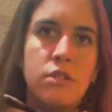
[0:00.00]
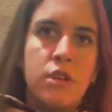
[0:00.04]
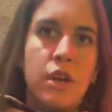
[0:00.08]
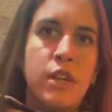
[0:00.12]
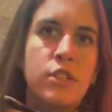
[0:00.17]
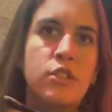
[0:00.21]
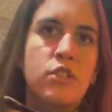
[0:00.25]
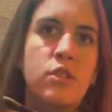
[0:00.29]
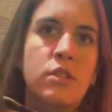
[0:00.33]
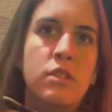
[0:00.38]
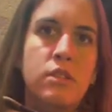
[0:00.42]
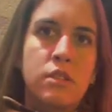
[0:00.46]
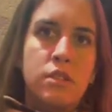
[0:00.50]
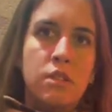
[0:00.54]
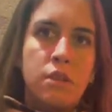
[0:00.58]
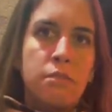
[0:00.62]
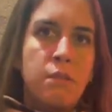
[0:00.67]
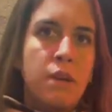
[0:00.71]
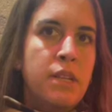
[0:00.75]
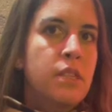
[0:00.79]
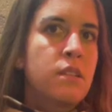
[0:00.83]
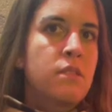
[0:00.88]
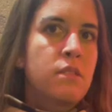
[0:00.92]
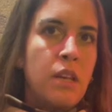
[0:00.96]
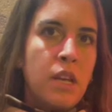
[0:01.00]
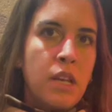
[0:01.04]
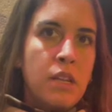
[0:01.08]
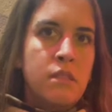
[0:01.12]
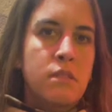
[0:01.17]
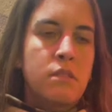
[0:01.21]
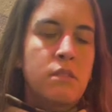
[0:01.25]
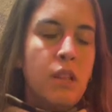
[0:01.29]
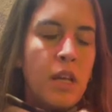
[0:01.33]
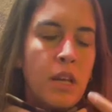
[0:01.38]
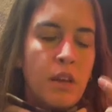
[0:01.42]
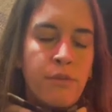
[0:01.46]
I just meditate
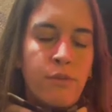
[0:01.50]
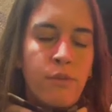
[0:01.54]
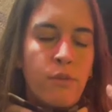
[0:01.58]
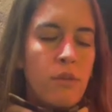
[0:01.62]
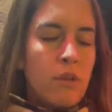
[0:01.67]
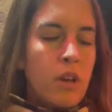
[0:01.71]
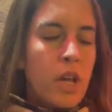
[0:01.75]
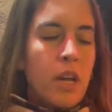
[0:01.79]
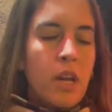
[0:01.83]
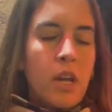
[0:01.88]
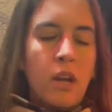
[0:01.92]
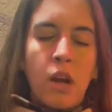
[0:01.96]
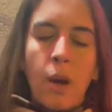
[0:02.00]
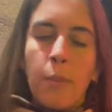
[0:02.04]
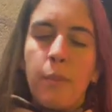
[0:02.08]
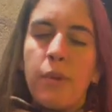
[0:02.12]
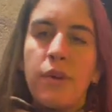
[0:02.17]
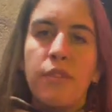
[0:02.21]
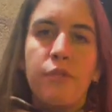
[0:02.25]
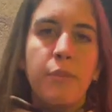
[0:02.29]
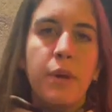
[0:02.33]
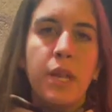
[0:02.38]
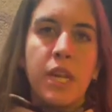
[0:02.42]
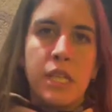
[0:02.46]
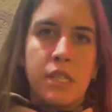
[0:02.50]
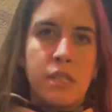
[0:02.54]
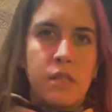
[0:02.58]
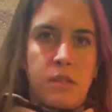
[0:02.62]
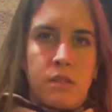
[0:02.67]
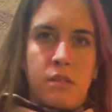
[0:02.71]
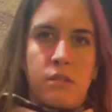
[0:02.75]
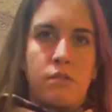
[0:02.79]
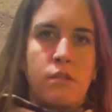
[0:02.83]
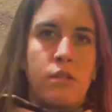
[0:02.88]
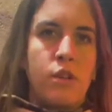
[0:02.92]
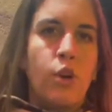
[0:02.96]
for a couple of
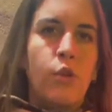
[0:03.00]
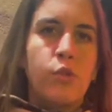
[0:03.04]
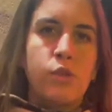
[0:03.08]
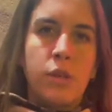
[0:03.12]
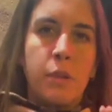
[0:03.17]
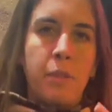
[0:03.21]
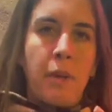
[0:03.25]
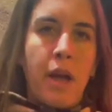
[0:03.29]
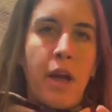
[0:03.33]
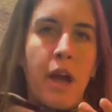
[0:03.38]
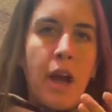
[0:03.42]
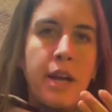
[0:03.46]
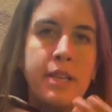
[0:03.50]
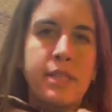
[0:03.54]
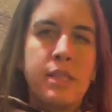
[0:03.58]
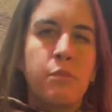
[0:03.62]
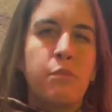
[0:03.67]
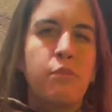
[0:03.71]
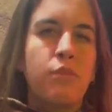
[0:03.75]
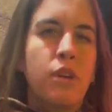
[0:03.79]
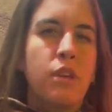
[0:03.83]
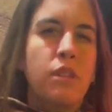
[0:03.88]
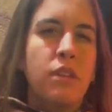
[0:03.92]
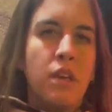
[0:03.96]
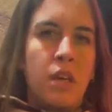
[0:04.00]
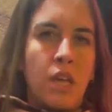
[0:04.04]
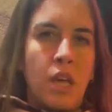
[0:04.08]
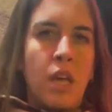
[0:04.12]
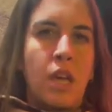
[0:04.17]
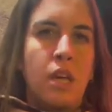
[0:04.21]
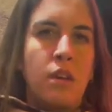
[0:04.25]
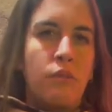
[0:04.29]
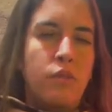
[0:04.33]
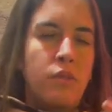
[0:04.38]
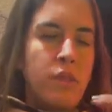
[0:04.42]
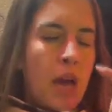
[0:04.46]
minutes, closing my eyes and breathing
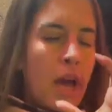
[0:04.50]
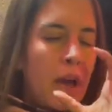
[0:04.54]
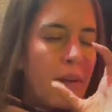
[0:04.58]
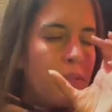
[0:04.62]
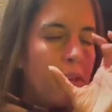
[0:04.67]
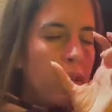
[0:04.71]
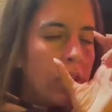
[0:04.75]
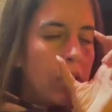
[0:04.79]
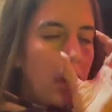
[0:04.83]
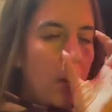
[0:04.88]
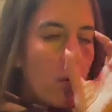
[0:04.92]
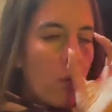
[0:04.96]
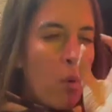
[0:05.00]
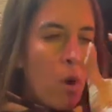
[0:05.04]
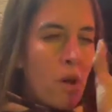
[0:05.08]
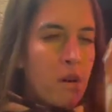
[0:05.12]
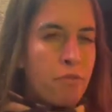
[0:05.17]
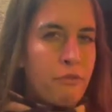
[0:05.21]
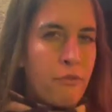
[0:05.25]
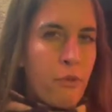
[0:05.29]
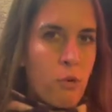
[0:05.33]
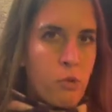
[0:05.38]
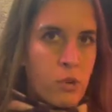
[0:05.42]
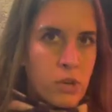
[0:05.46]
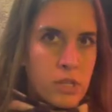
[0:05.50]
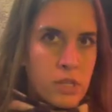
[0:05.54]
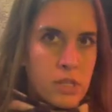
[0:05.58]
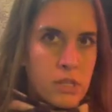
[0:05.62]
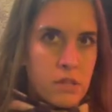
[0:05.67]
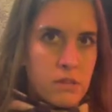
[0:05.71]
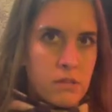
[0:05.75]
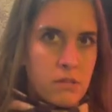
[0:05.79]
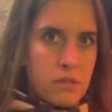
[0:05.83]
in, having one focus,